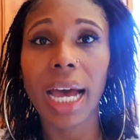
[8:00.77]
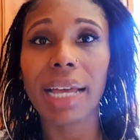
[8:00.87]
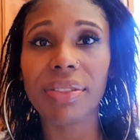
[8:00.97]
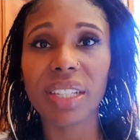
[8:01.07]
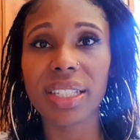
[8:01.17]

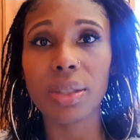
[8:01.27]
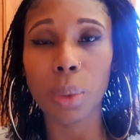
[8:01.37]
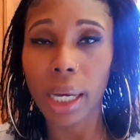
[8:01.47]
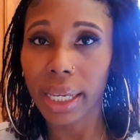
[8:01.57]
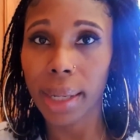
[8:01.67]
and this is
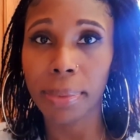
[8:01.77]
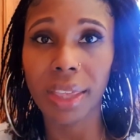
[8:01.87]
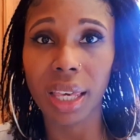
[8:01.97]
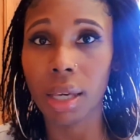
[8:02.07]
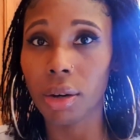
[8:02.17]
what I kept
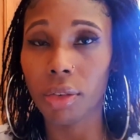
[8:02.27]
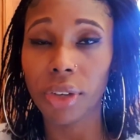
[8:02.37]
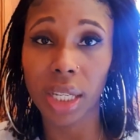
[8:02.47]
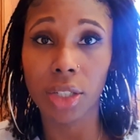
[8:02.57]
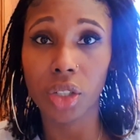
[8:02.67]
thinking
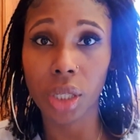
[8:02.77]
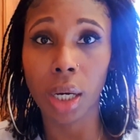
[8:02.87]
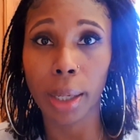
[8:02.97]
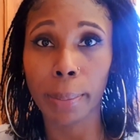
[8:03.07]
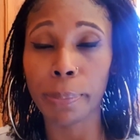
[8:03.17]
of each
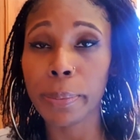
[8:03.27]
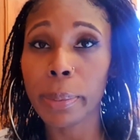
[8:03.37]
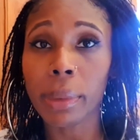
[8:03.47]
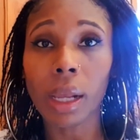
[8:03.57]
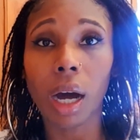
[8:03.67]
time
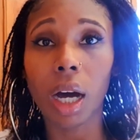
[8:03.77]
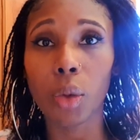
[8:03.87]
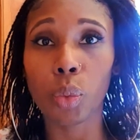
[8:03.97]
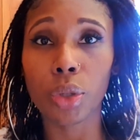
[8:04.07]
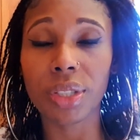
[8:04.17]

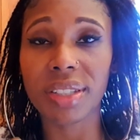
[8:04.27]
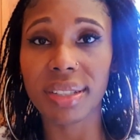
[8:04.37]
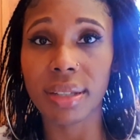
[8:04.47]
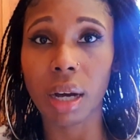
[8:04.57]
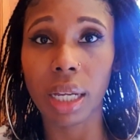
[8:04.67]
I was
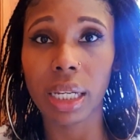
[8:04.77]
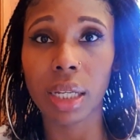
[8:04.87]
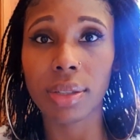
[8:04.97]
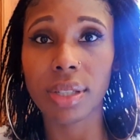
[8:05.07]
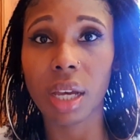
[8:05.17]

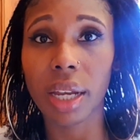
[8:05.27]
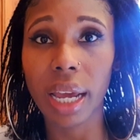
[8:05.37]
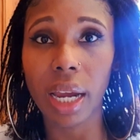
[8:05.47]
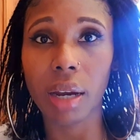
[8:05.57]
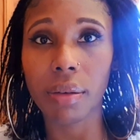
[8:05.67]
designing certain
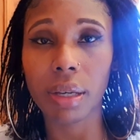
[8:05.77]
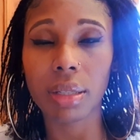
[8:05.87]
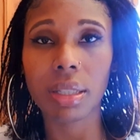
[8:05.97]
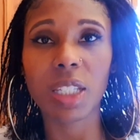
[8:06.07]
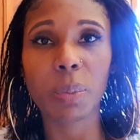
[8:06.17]

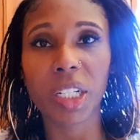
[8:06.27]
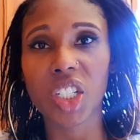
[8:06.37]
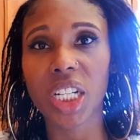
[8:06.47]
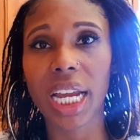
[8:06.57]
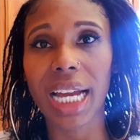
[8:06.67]
areas,
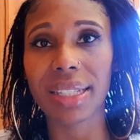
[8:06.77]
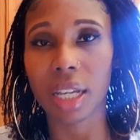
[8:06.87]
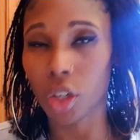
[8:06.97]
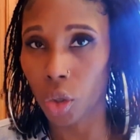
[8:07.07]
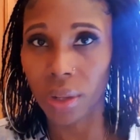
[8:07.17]
especially as
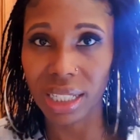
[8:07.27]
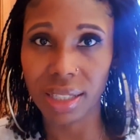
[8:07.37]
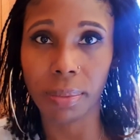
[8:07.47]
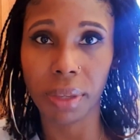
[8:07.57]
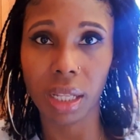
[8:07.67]
I knew that's
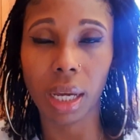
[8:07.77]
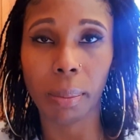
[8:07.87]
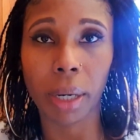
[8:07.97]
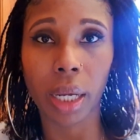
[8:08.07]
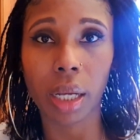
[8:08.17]
something
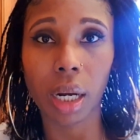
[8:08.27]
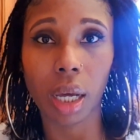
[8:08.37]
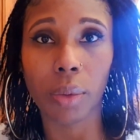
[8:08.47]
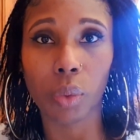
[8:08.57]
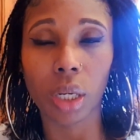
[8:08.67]
that my
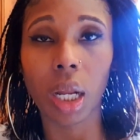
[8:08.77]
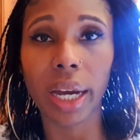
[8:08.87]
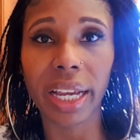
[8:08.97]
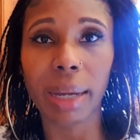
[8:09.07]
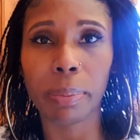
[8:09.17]
client would
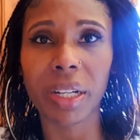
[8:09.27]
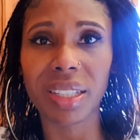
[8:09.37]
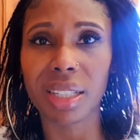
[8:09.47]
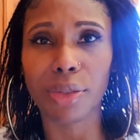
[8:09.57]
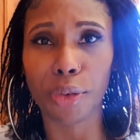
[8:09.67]
like, and
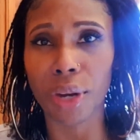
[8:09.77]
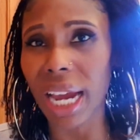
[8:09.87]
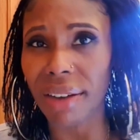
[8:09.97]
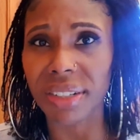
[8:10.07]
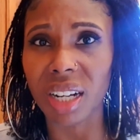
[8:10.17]
plus it's free
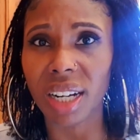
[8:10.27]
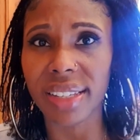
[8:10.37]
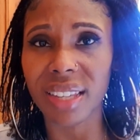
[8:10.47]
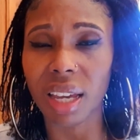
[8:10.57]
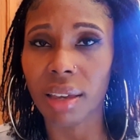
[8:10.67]

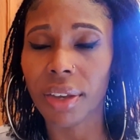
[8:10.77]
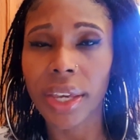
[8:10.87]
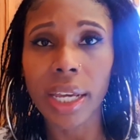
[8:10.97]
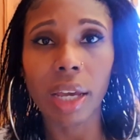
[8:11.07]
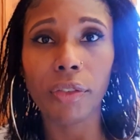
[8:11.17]
advertising.
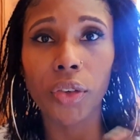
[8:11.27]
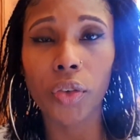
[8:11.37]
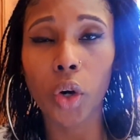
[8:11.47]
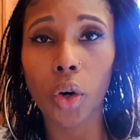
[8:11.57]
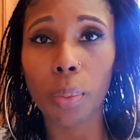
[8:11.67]
If
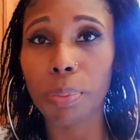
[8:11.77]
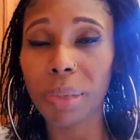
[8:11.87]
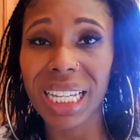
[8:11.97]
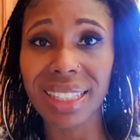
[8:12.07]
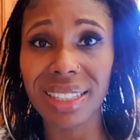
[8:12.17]
you've got
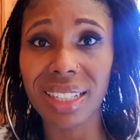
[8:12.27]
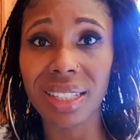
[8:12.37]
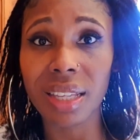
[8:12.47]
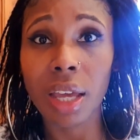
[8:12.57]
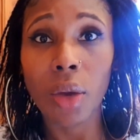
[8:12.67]

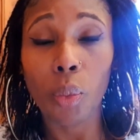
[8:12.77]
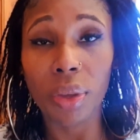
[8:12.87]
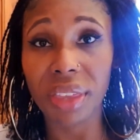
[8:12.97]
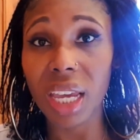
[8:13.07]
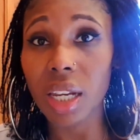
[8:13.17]
places
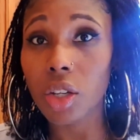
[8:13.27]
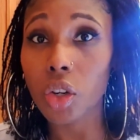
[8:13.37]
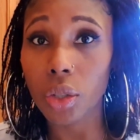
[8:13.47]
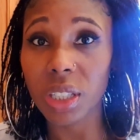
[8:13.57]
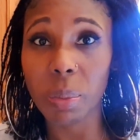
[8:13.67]
within
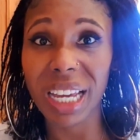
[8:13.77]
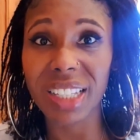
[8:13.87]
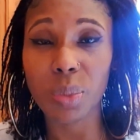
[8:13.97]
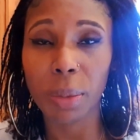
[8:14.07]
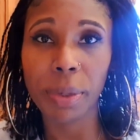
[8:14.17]
your
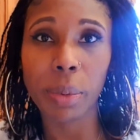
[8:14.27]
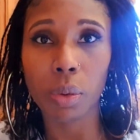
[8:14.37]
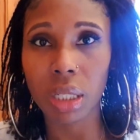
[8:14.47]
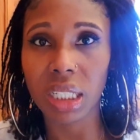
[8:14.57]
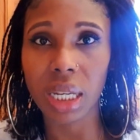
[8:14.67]
space where people
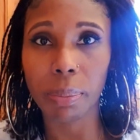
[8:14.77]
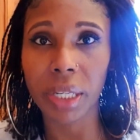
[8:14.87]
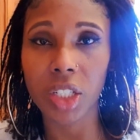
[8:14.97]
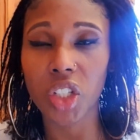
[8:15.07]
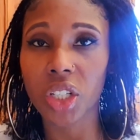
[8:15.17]
want to take
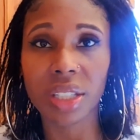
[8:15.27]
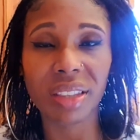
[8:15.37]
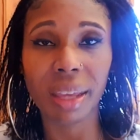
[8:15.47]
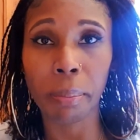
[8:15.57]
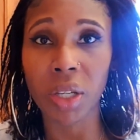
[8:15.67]
pictures,
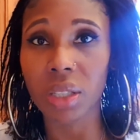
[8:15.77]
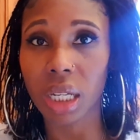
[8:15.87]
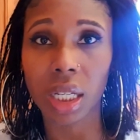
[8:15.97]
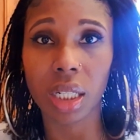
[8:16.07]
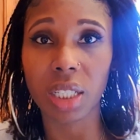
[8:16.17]
they're most
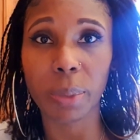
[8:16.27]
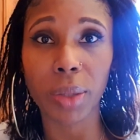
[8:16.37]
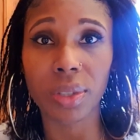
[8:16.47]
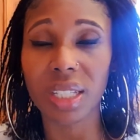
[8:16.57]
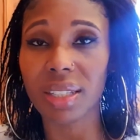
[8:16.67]
likely going to
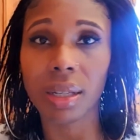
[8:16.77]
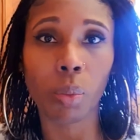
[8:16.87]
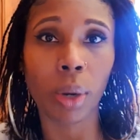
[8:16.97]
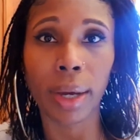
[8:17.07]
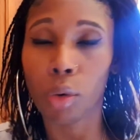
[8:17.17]
post it
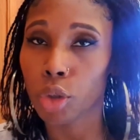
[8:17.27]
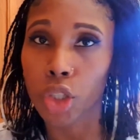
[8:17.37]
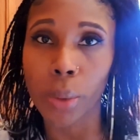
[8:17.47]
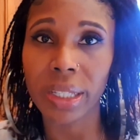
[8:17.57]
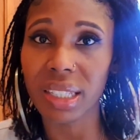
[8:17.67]
somewhere or
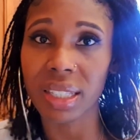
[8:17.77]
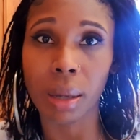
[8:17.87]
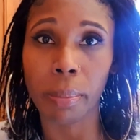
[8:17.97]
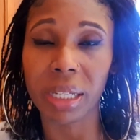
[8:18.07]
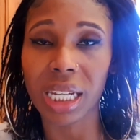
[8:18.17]
show it to
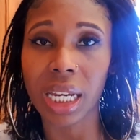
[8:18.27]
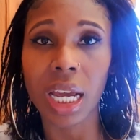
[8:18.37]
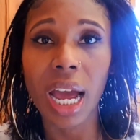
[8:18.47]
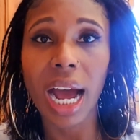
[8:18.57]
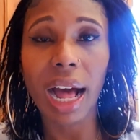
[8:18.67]
somebody,
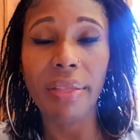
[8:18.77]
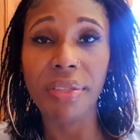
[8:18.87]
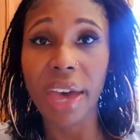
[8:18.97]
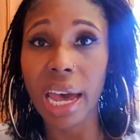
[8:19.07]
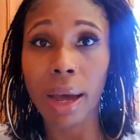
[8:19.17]

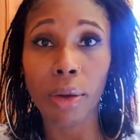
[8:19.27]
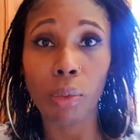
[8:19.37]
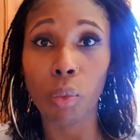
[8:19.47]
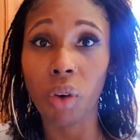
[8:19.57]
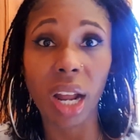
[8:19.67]
and there,
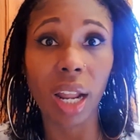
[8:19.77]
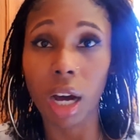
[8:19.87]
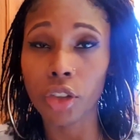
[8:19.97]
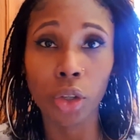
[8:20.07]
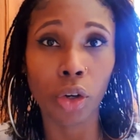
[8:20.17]

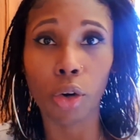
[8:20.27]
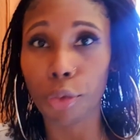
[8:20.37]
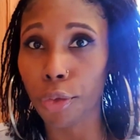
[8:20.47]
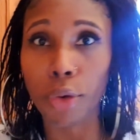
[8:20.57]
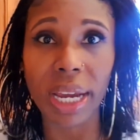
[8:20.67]
voila, you got
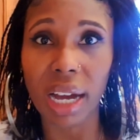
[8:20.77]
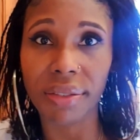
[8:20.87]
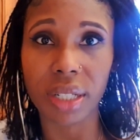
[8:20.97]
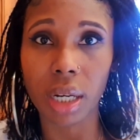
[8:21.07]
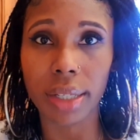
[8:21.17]
free
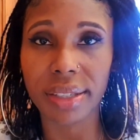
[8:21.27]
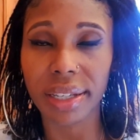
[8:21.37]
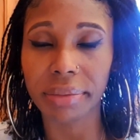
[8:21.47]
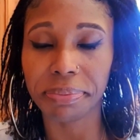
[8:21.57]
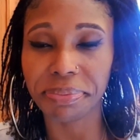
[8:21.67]

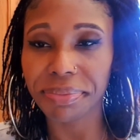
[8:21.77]
advertising.